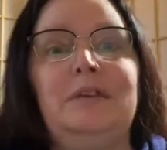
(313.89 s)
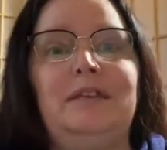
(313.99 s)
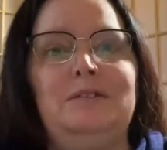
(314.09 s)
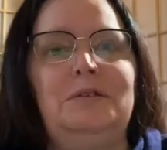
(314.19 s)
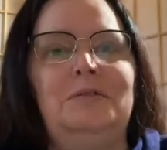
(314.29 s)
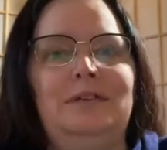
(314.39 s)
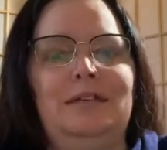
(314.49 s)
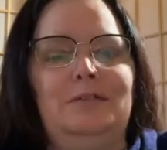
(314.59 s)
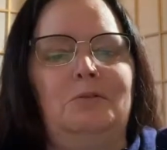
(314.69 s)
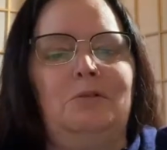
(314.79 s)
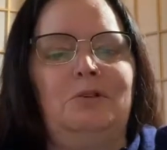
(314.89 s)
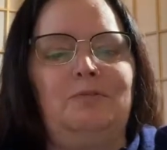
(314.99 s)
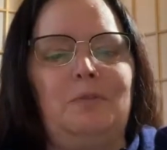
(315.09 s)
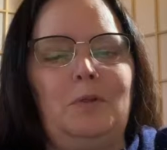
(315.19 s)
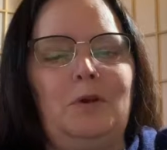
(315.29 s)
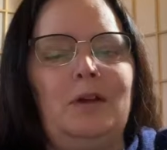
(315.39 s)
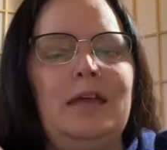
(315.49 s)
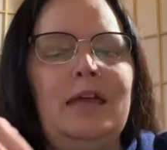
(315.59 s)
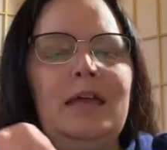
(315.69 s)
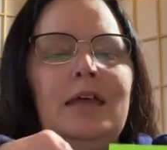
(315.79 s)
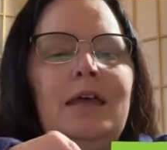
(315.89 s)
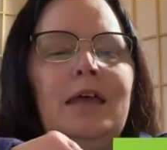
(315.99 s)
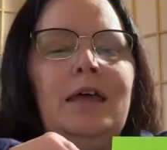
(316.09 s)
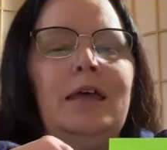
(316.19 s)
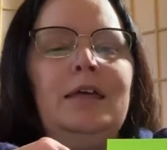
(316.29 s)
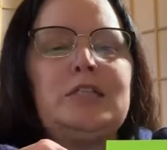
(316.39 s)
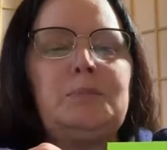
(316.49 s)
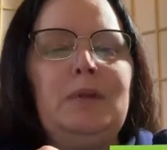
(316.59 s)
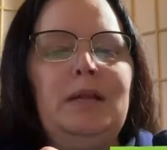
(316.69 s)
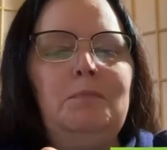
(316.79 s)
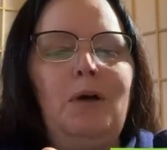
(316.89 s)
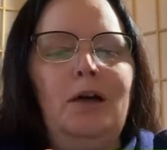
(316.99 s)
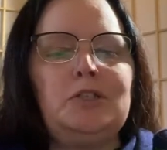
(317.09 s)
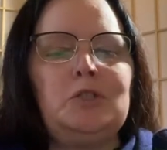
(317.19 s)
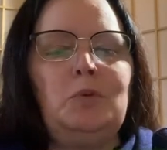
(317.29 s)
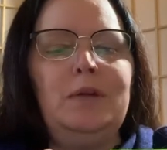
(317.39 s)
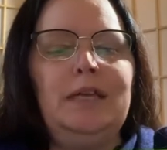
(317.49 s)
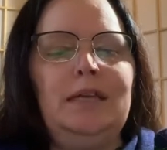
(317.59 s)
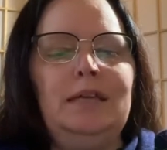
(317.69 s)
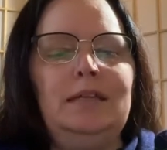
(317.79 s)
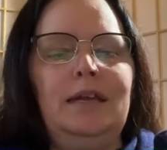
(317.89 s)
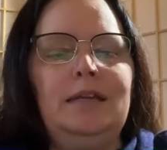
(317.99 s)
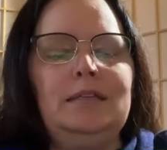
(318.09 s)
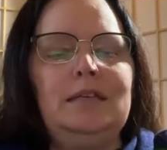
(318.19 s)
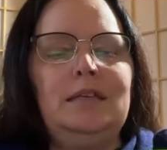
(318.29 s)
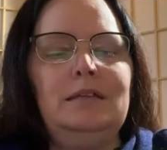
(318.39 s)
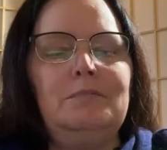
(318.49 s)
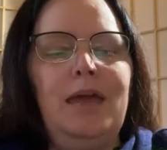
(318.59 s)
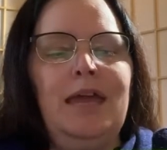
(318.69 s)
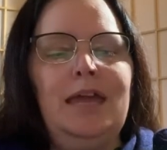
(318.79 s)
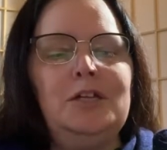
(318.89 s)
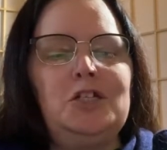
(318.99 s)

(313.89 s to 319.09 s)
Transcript: really do need to order from her. Spinning Box 2019 May.